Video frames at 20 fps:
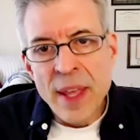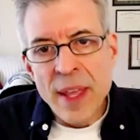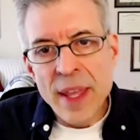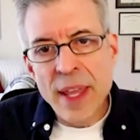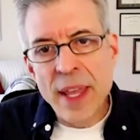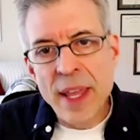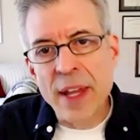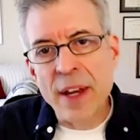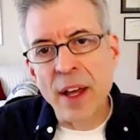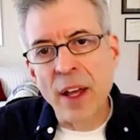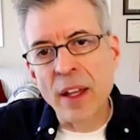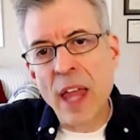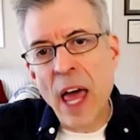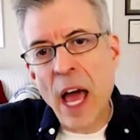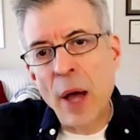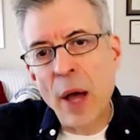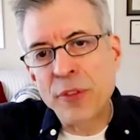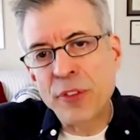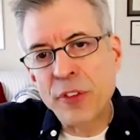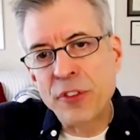It
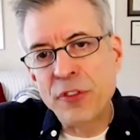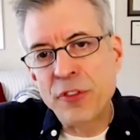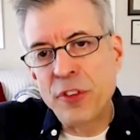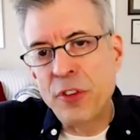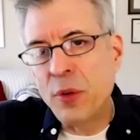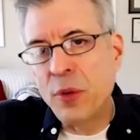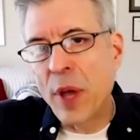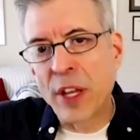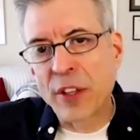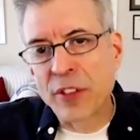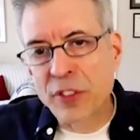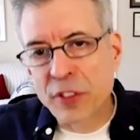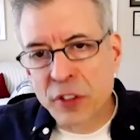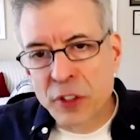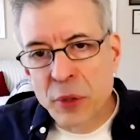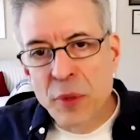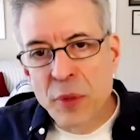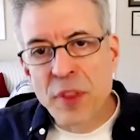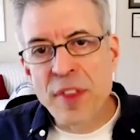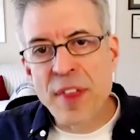allows us to
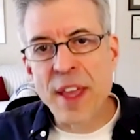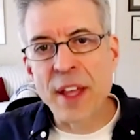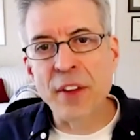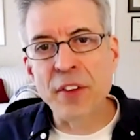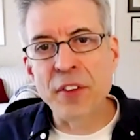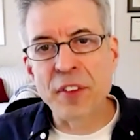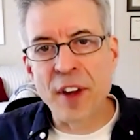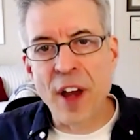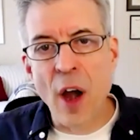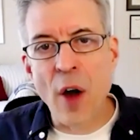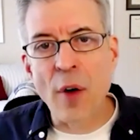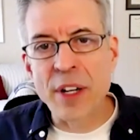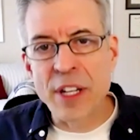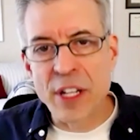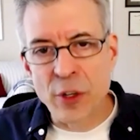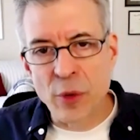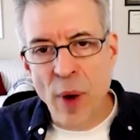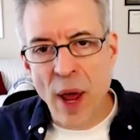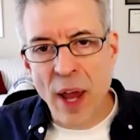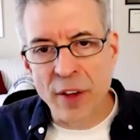exclude things that are
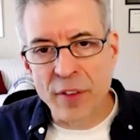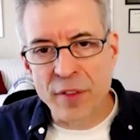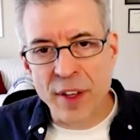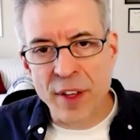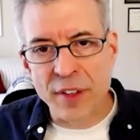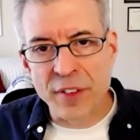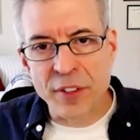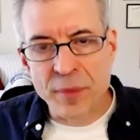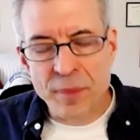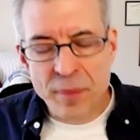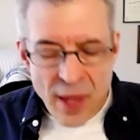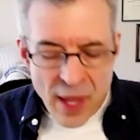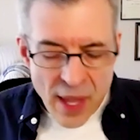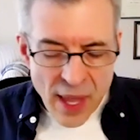irrelevant